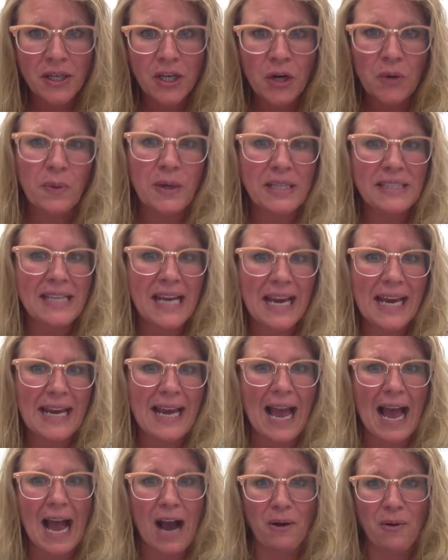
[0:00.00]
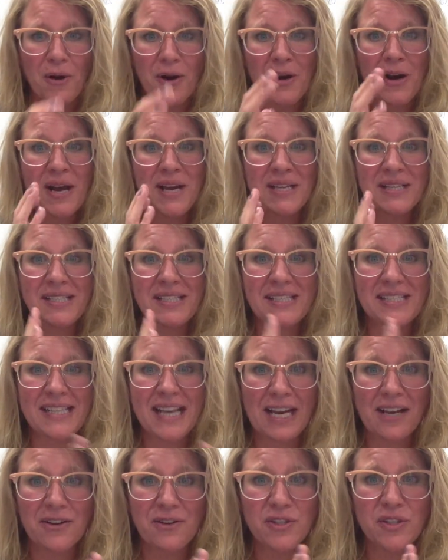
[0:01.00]
We take our
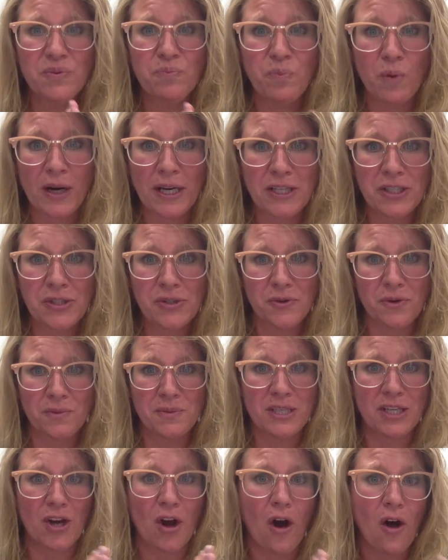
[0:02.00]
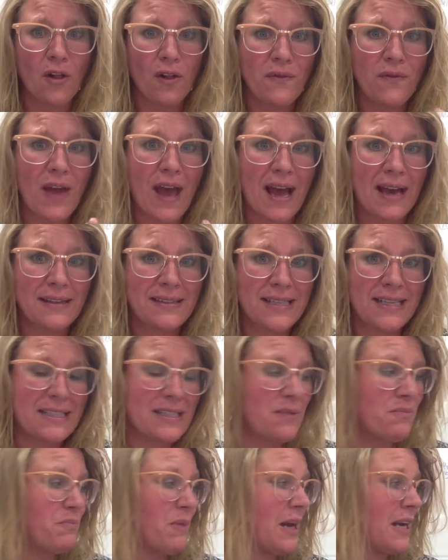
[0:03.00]
sales brainstorms and all of the essays
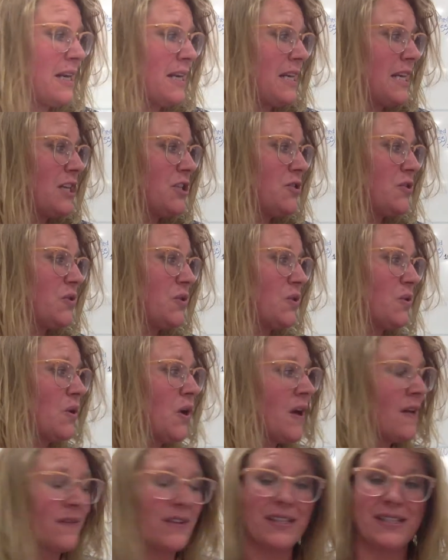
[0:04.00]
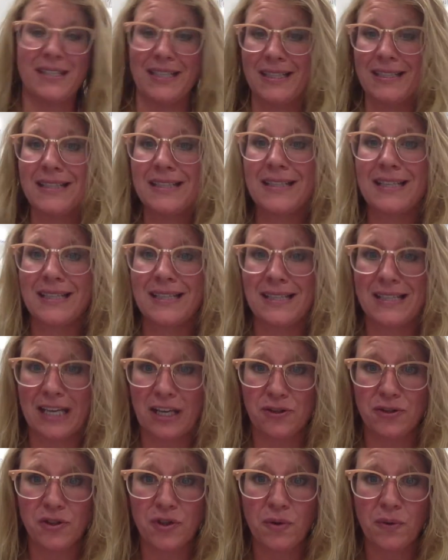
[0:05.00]
embedded into the Seeds to
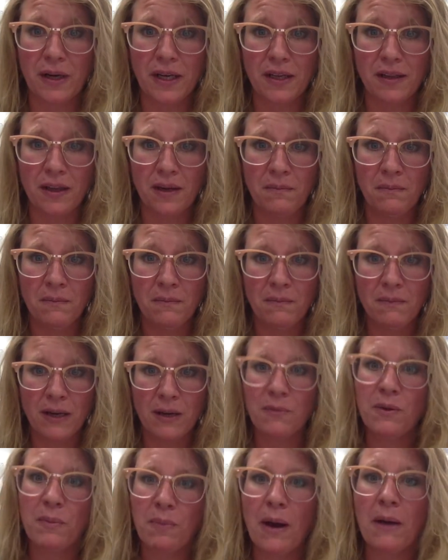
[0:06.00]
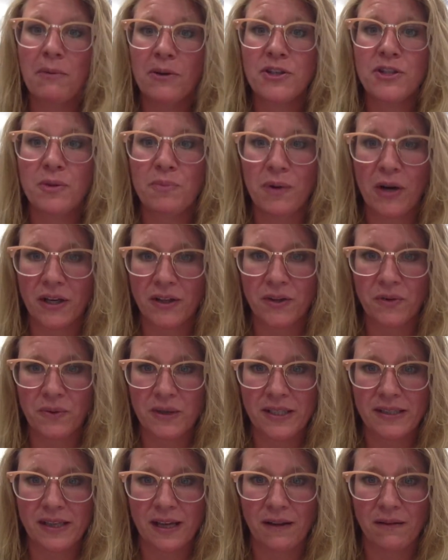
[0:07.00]
Sales curriculum, and we publish a book that we
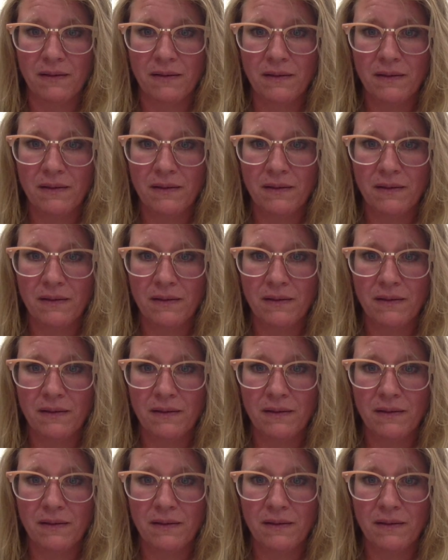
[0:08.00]
sell.